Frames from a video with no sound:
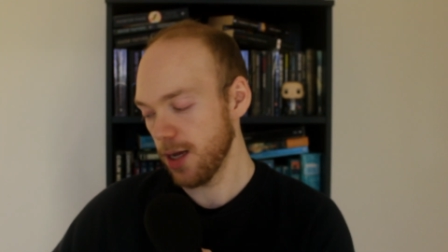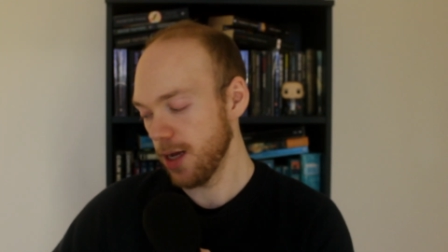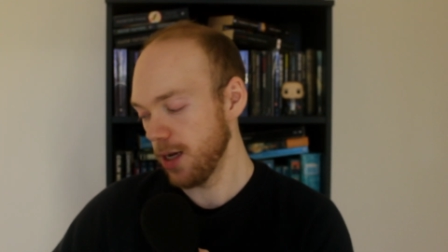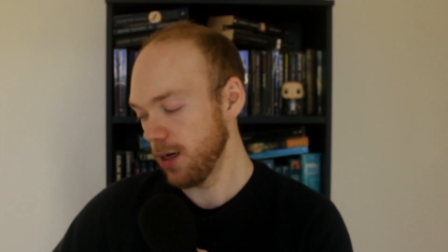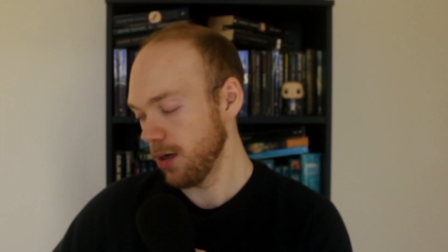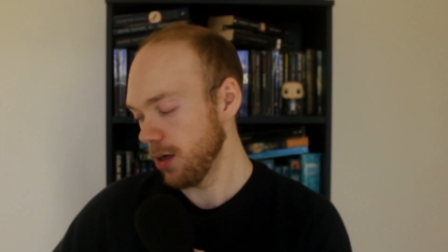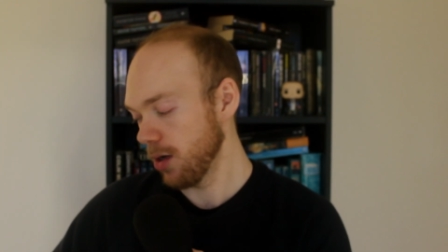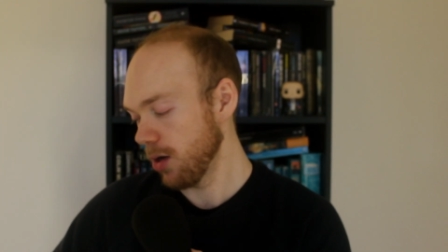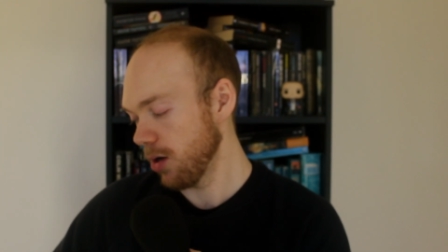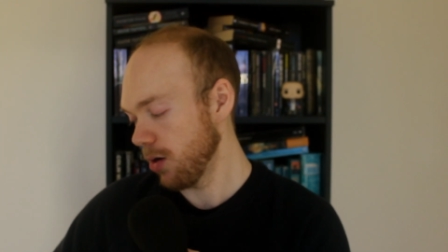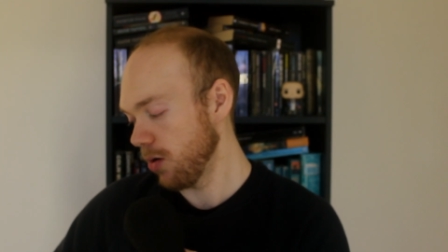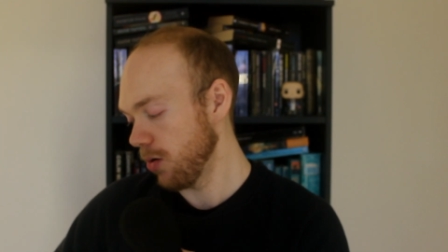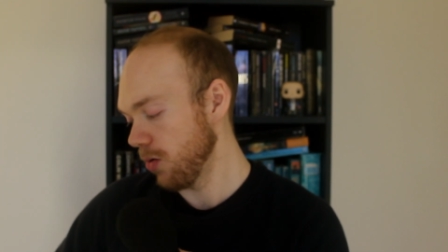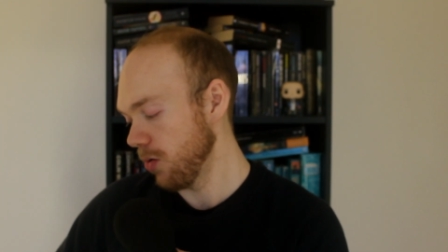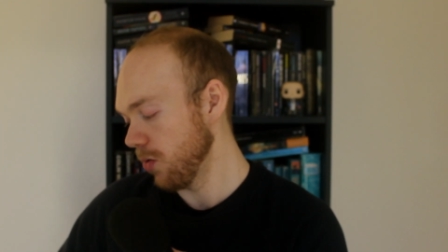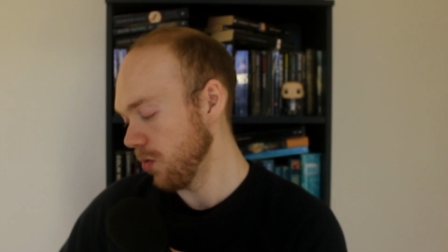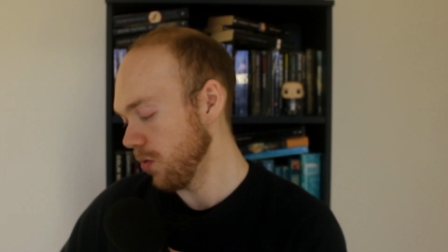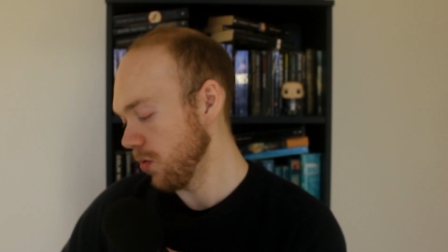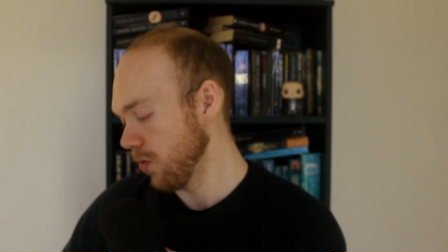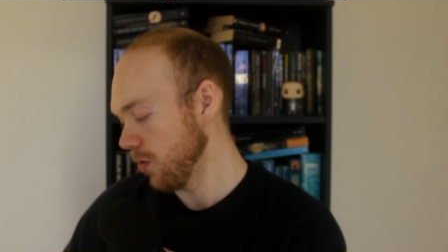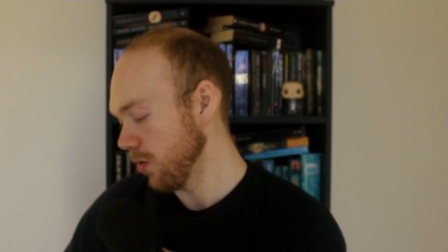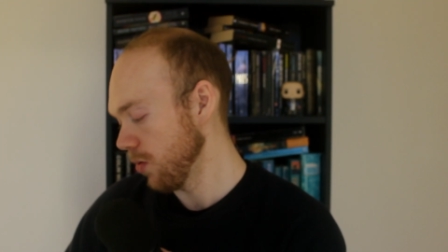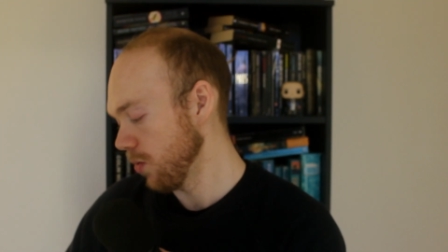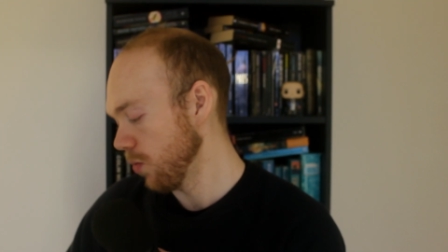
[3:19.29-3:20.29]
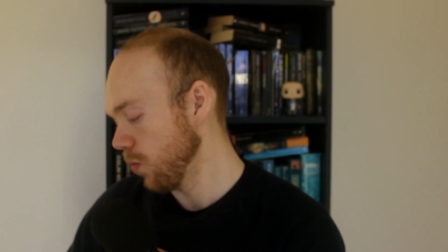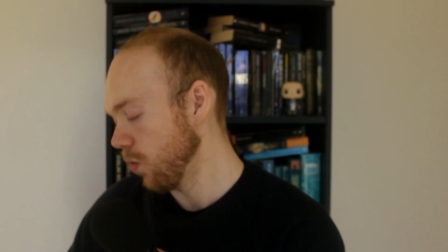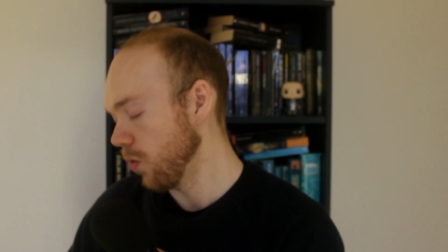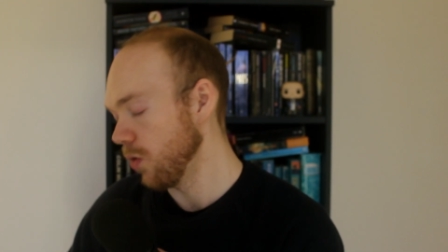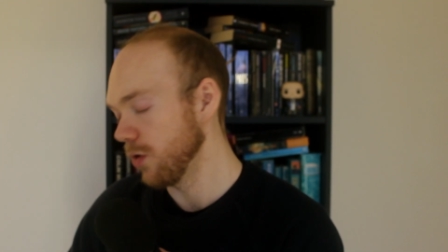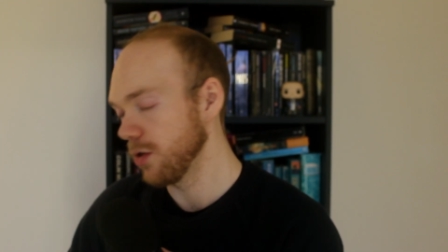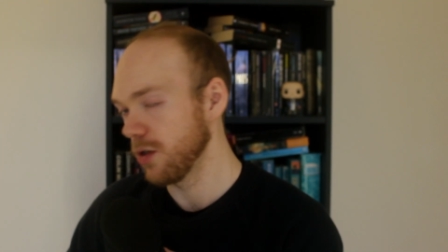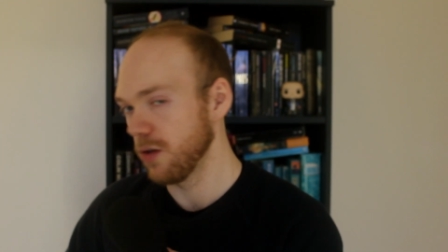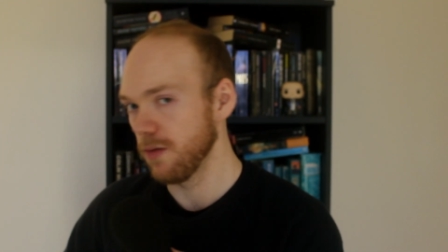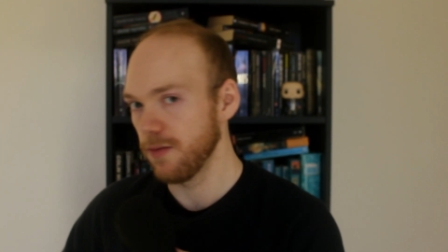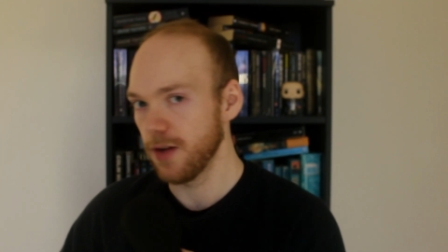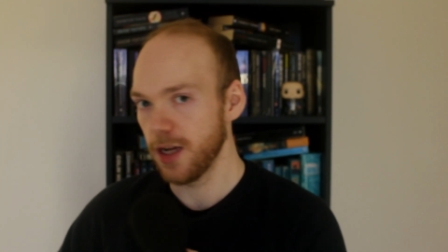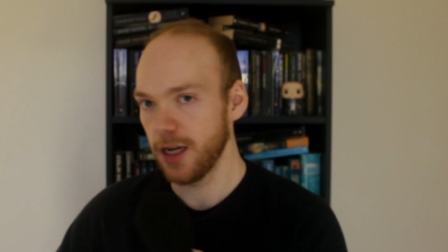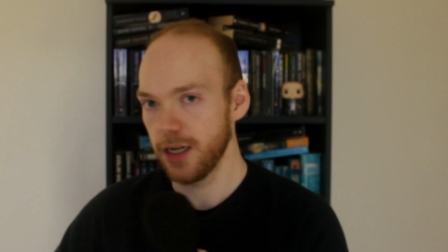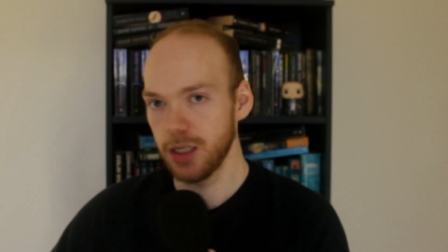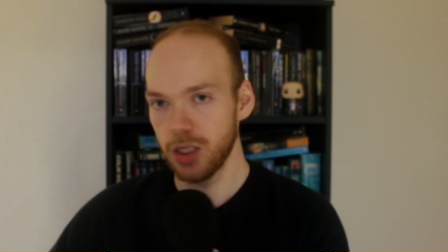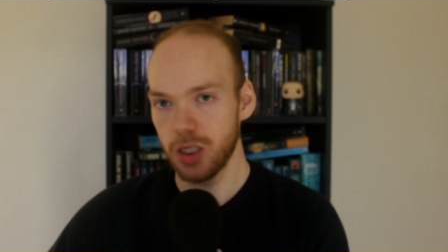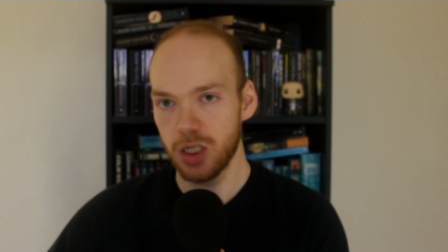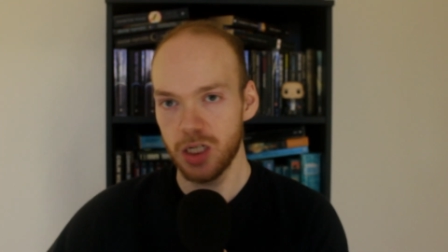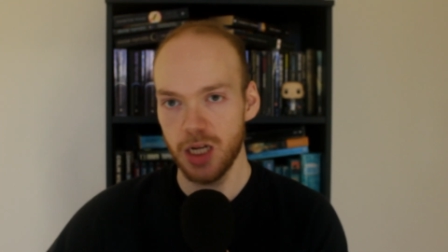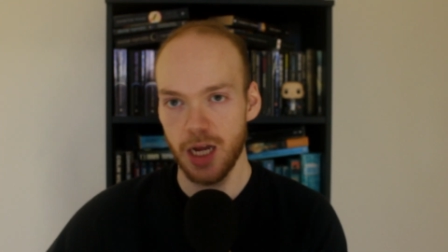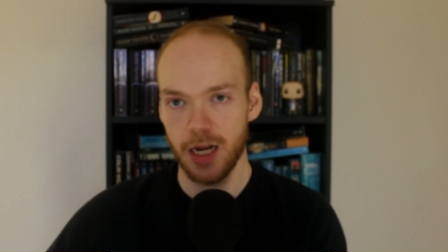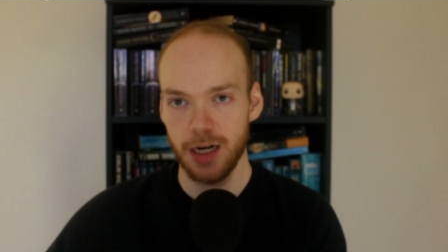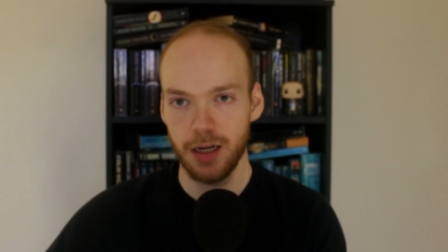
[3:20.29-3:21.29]
and the whole Wars of Light and
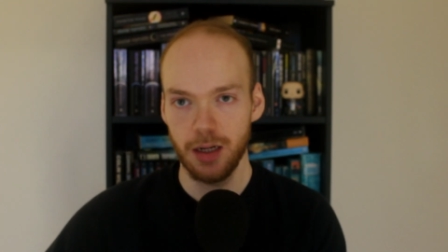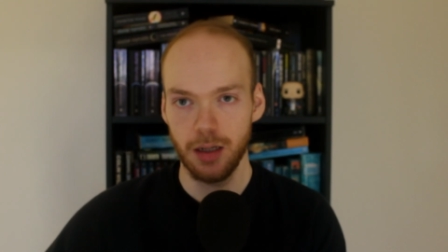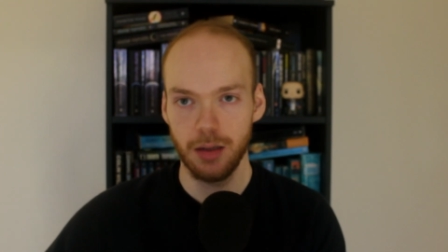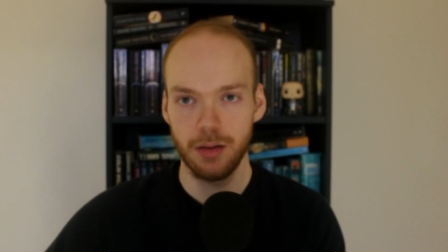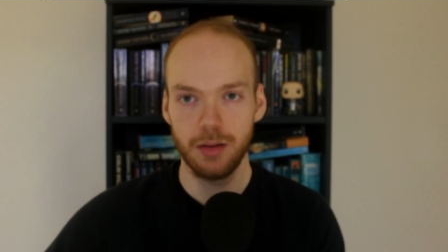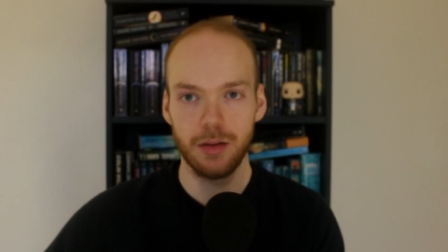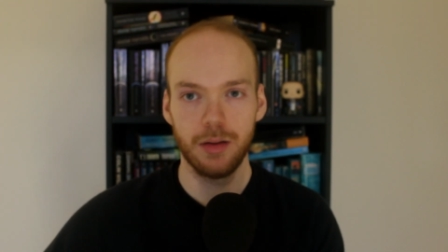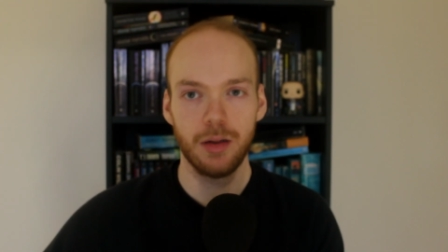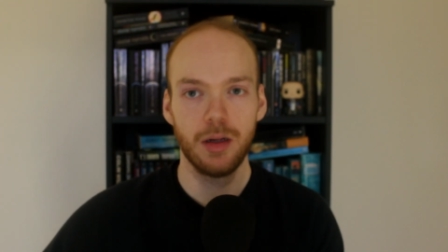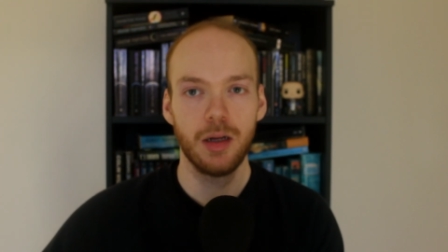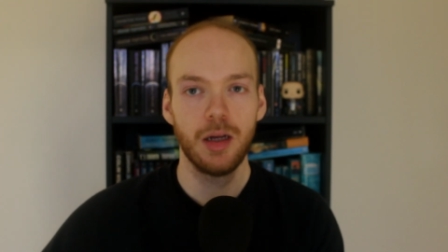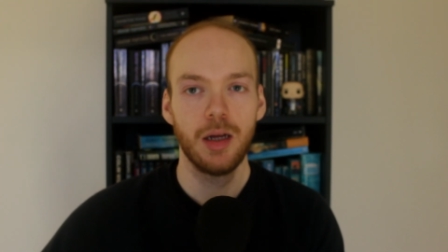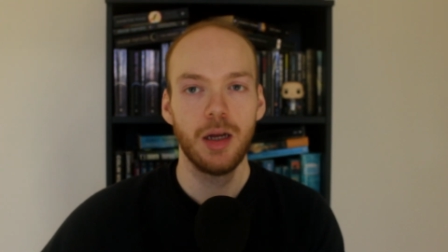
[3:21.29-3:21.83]
Shadow.